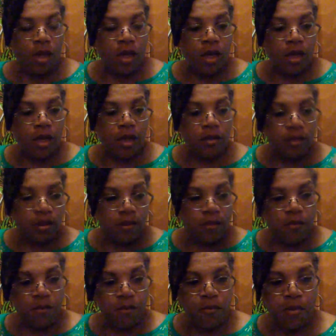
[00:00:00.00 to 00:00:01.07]
Uh,
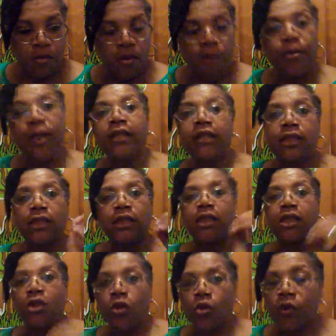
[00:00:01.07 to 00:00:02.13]
the business
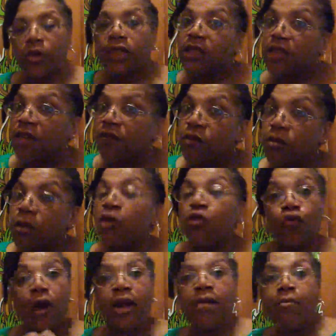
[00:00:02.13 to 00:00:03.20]
that the Lord has given me,
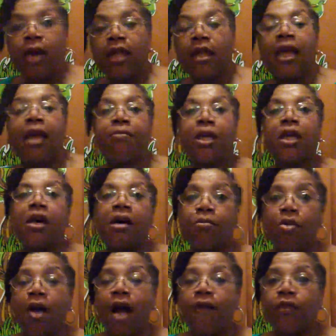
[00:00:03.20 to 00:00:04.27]
trying to make that
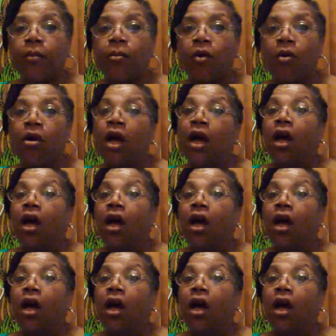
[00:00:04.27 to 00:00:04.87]
become profitable